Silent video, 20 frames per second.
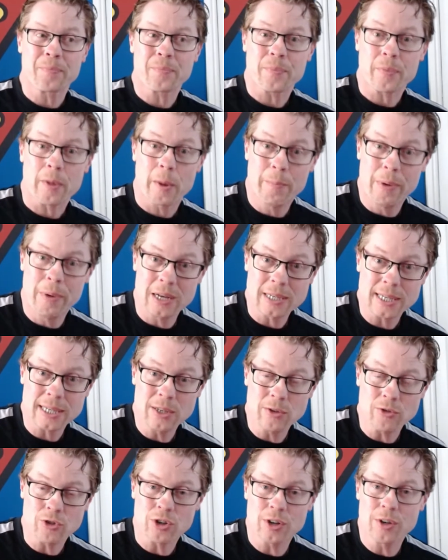personal
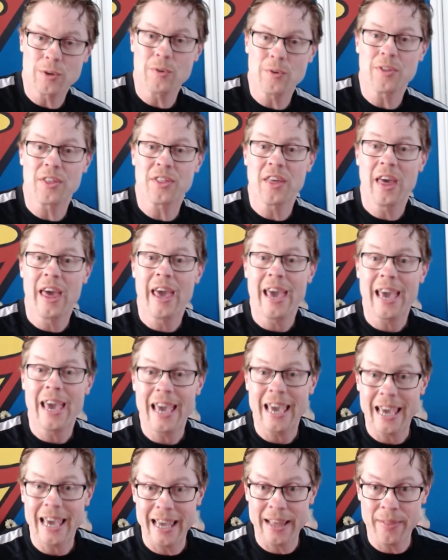truth
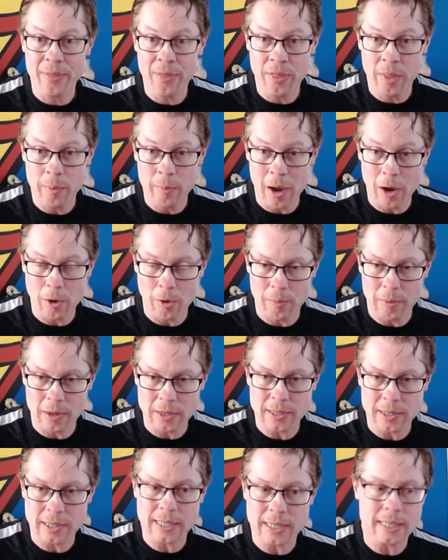in the
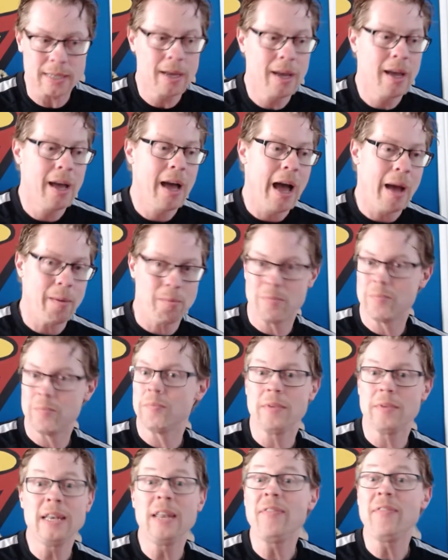moment,
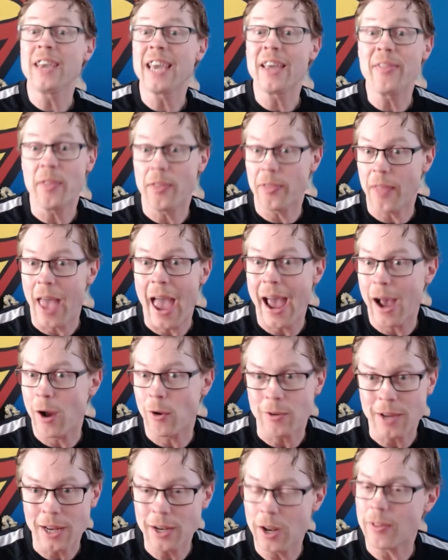living in the now. You
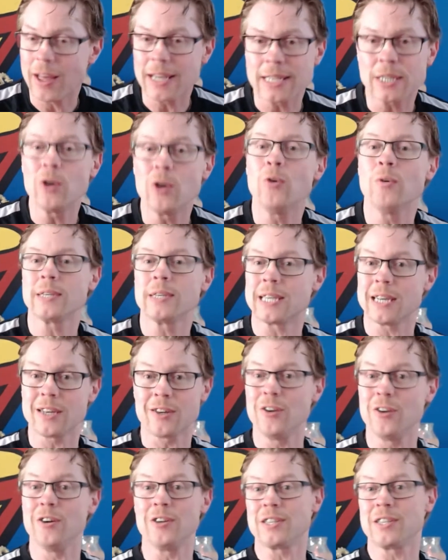know, that's always a
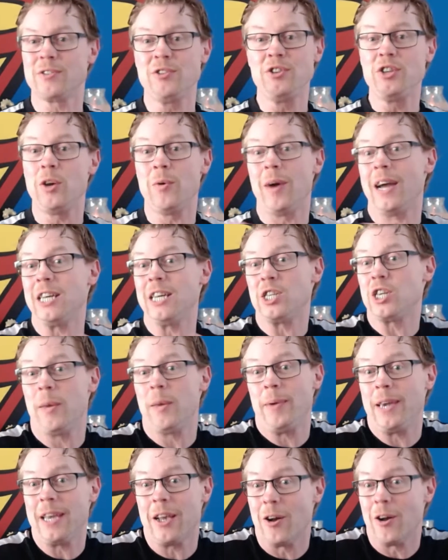good new age hippie
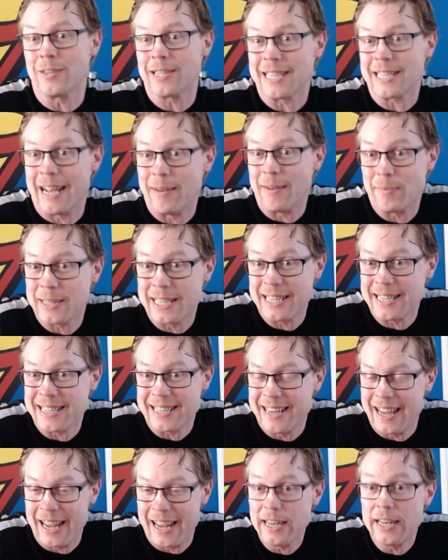concept, isn't it?
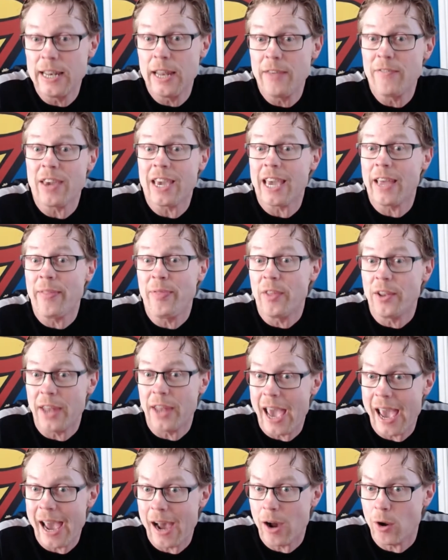Living in the
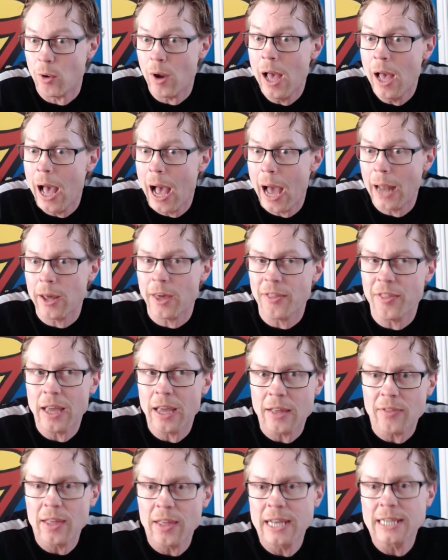now. And I think
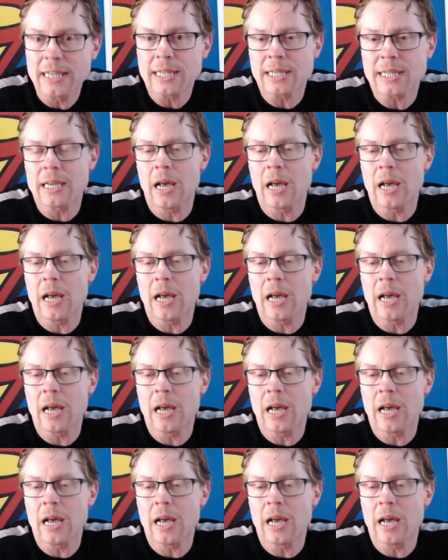this